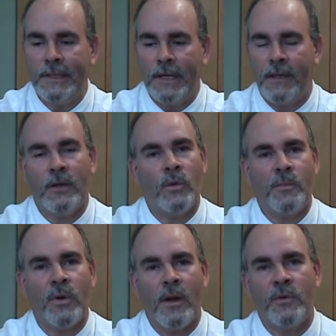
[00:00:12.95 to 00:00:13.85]
and then what
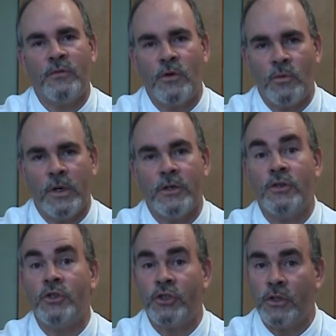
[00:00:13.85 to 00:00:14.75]
proper footwear
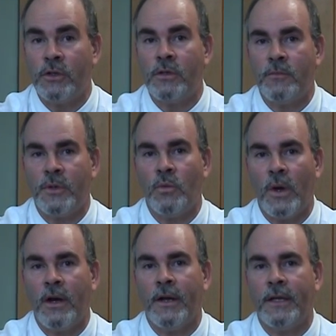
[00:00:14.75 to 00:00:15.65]
you should be
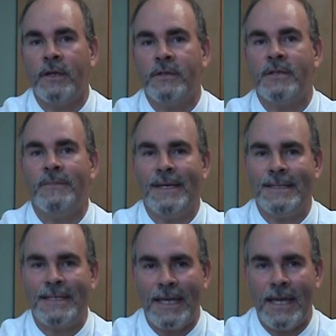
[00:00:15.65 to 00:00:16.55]
wearing to
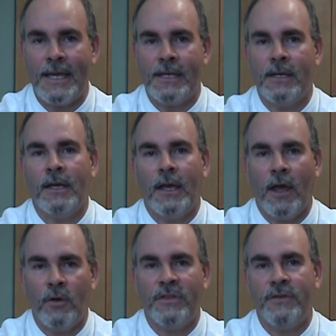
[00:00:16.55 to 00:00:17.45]
maintain
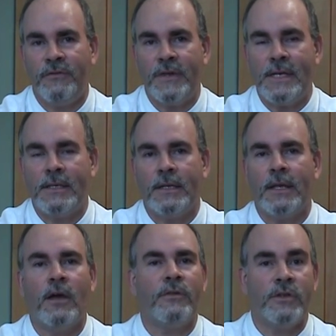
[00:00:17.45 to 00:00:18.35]
healthy feet and
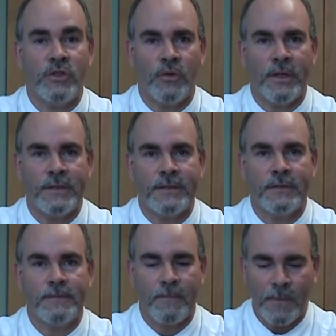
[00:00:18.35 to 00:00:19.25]
healthy joints.
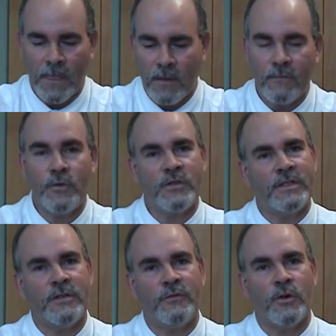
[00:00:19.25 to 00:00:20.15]
First
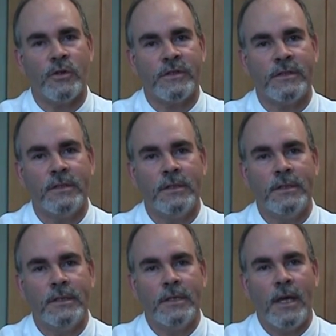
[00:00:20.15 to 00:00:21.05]
things first,
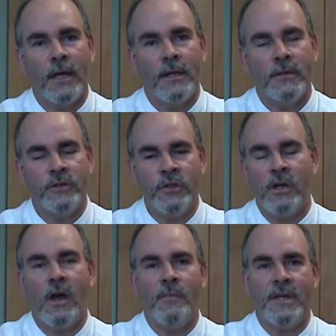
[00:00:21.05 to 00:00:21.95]
do you know
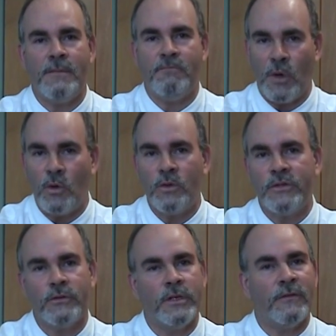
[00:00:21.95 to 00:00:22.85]
how many
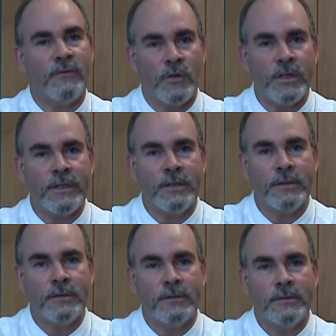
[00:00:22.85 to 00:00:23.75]
bones are in a foot?
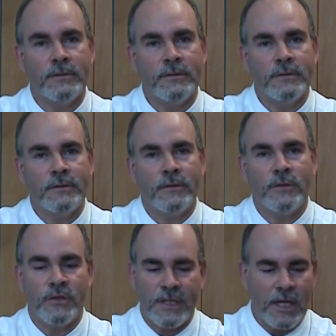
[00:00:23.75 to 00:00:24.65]

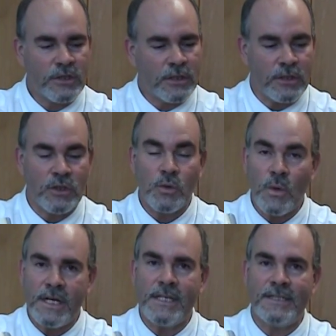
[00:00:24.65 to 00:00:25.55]
There's actually
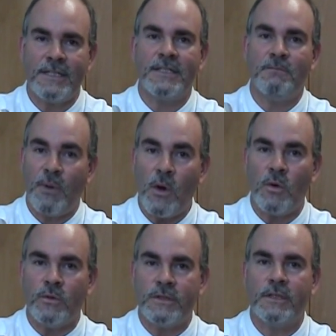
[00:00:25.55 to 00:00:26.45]
26
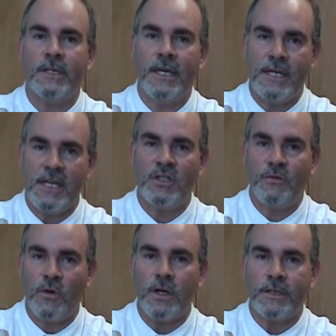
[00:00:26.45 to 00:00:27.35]
bones in each
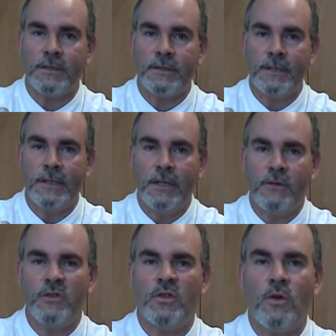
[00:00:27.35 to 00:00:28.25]
foot.
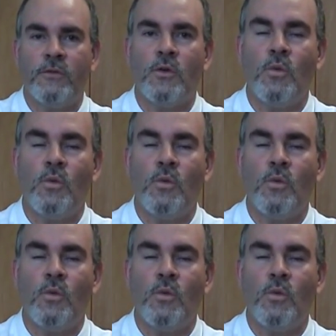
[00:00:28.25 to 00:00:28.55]
There's over